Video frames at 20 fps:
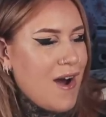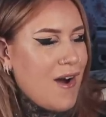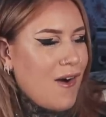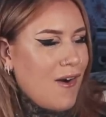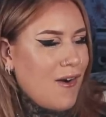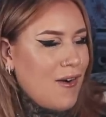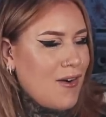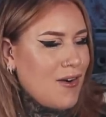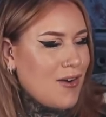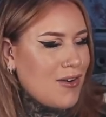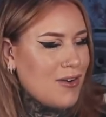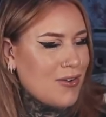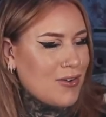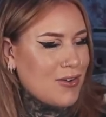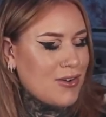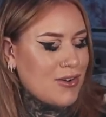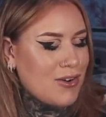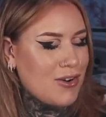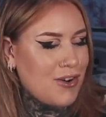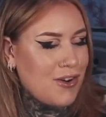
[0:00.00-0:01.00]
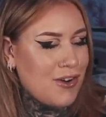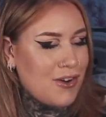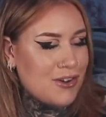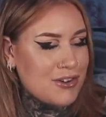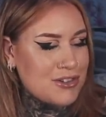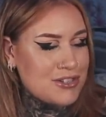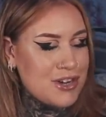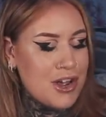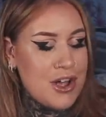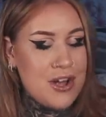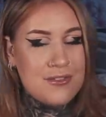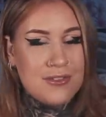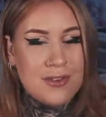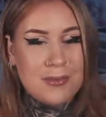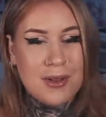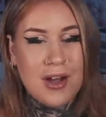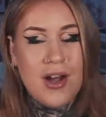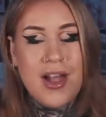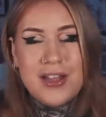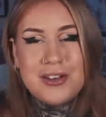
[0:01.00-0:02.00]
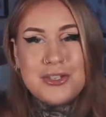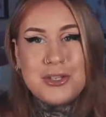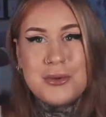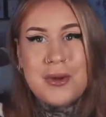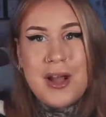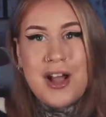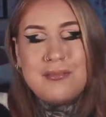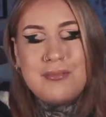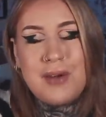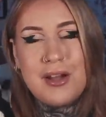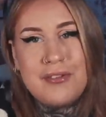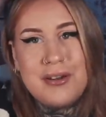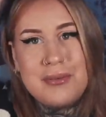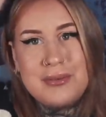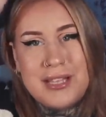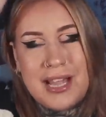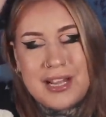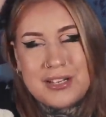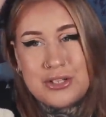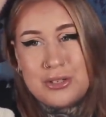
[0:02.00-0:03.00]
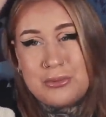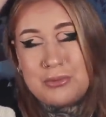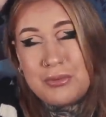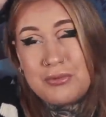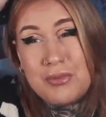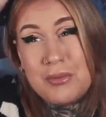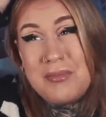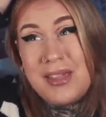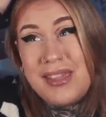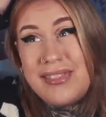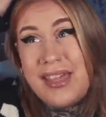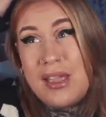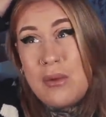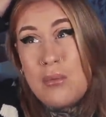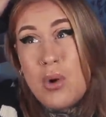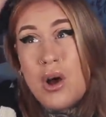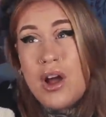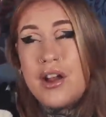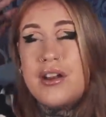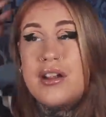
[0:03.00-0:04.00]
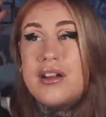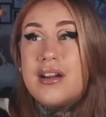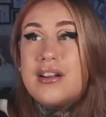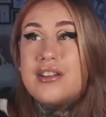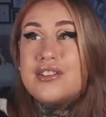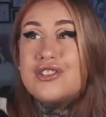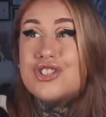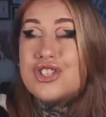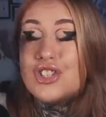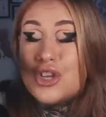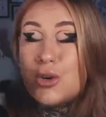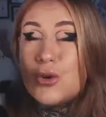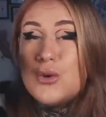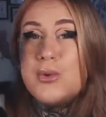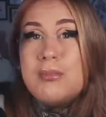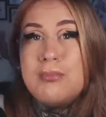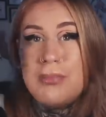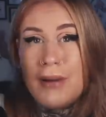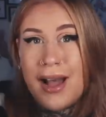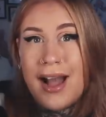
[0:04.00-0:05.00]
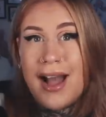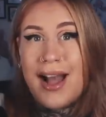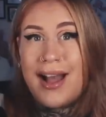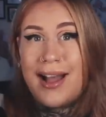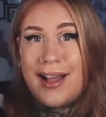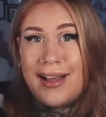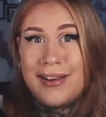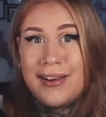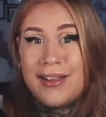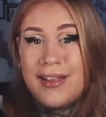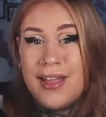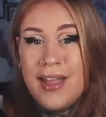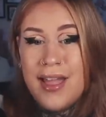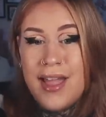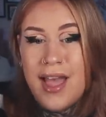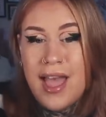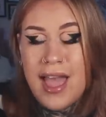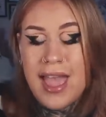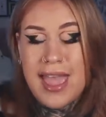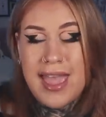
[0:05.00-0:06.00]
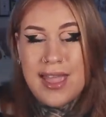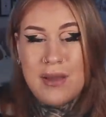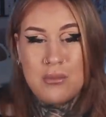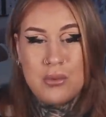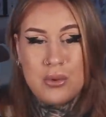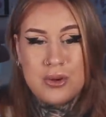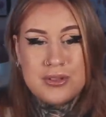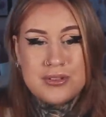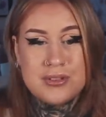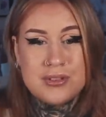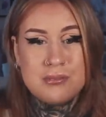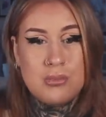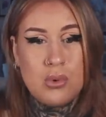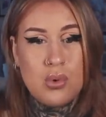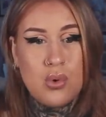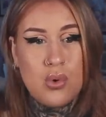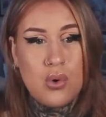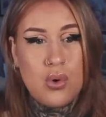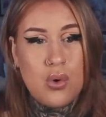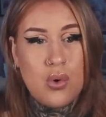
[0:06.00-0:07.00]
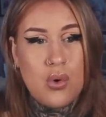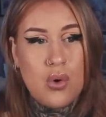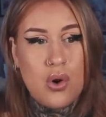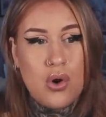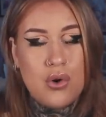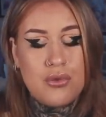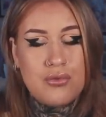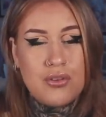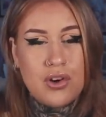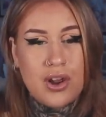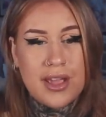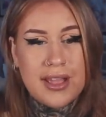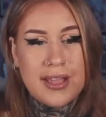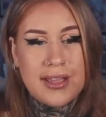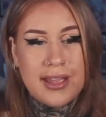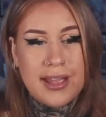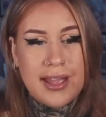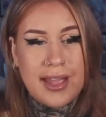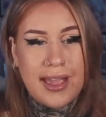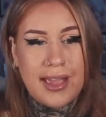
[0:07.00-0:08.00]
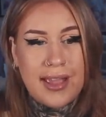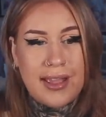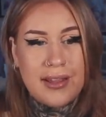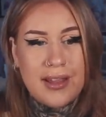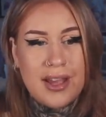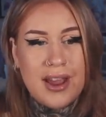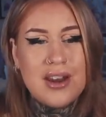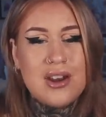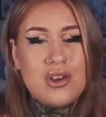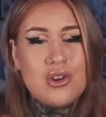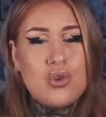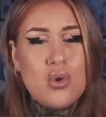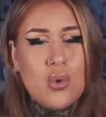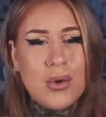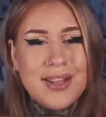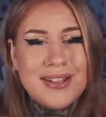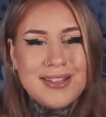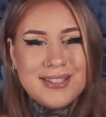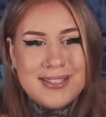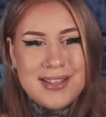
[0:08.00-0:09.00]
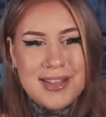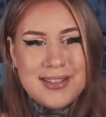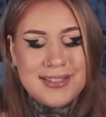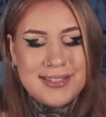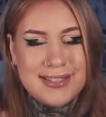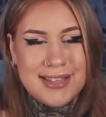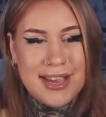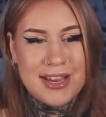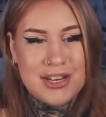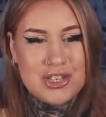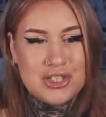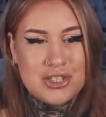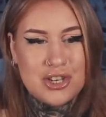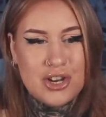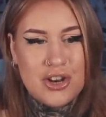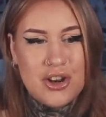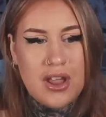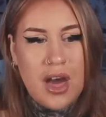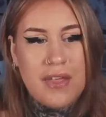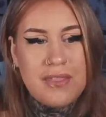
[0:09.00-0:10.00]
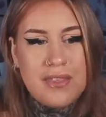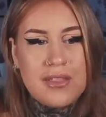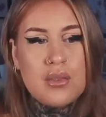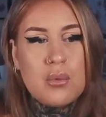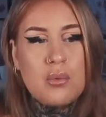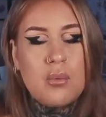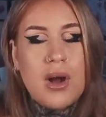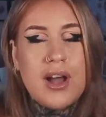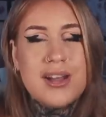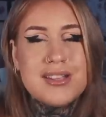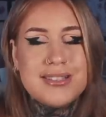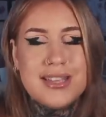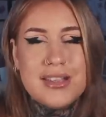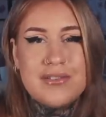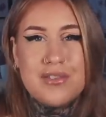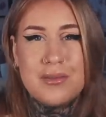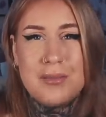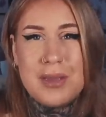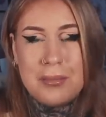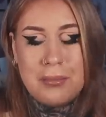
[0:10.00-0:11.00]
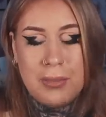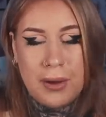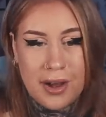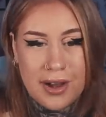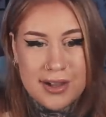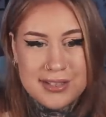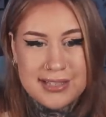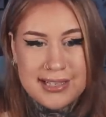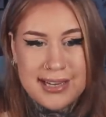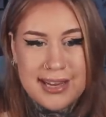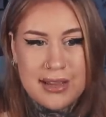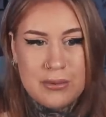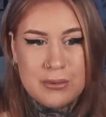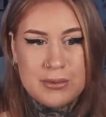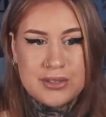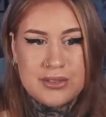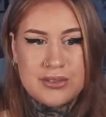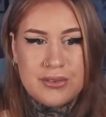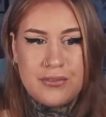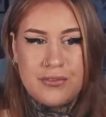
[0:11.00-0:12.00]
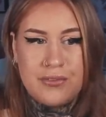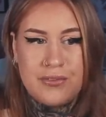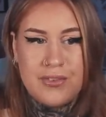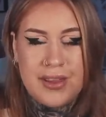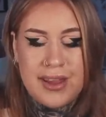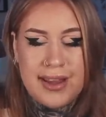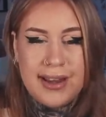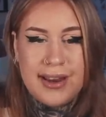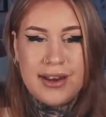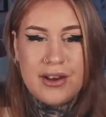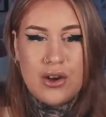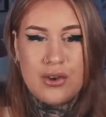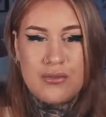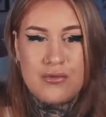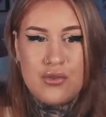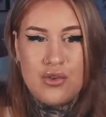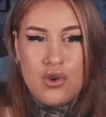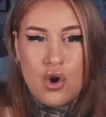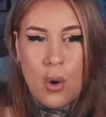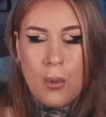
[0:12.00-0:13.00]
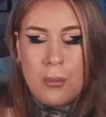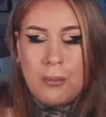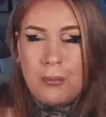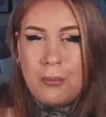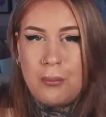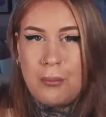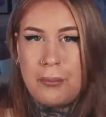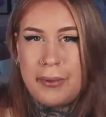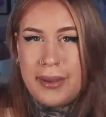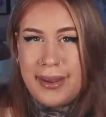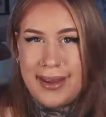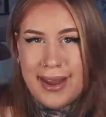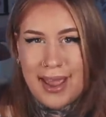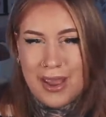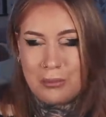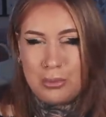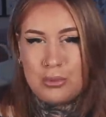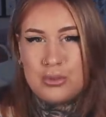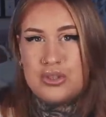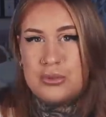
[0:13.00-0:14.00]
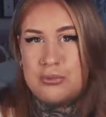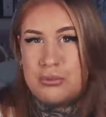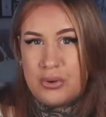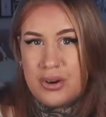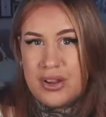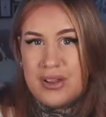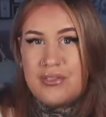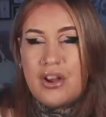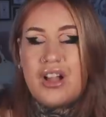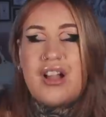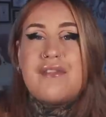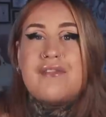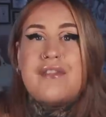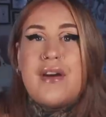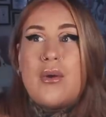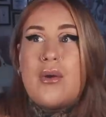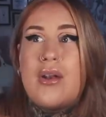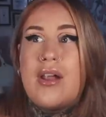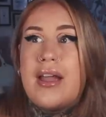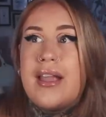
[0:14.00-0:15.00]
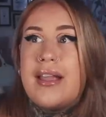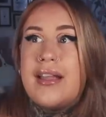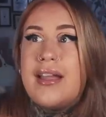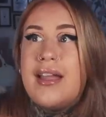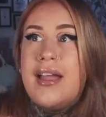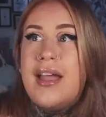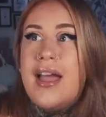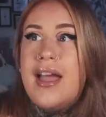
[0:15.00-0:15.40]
oh gosh. For, I do have my ribs tattooed, but for me, they weren't too bad. It was more of like a an annoying sensation. I think the worst thing for me personally it was the feeling of not being able to breathe. Like I felt like